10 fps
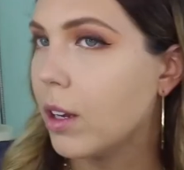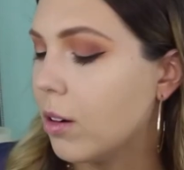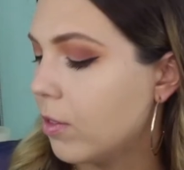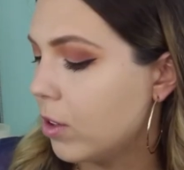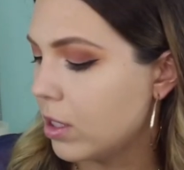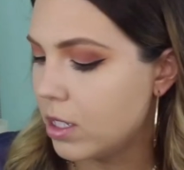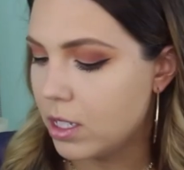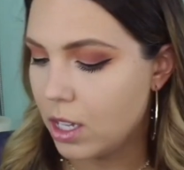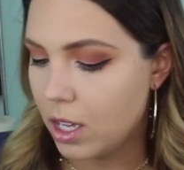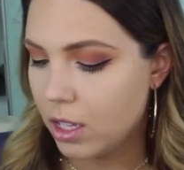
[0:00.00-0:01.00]
I don't know if you can
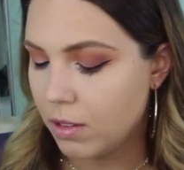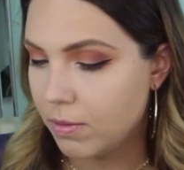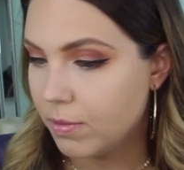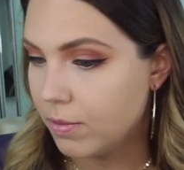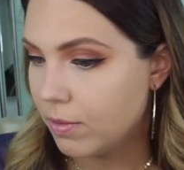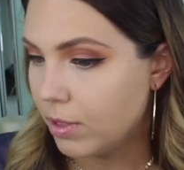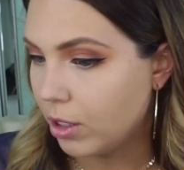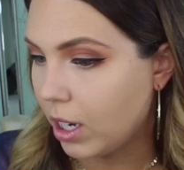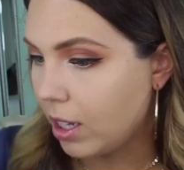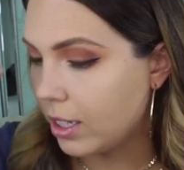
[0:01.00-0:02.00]
see,
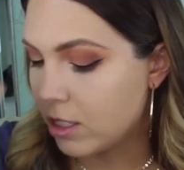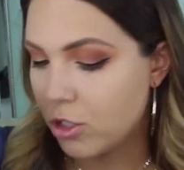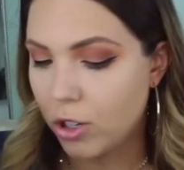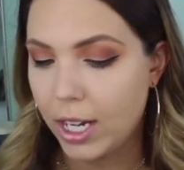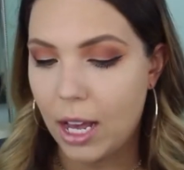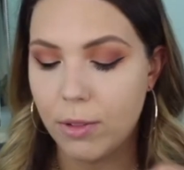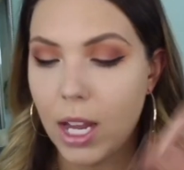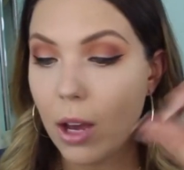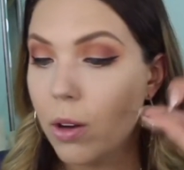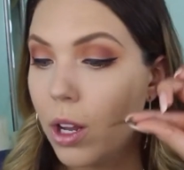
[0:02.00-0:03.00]
they're kind of like straight out
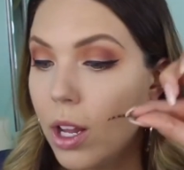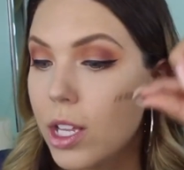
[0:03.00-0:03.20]
now.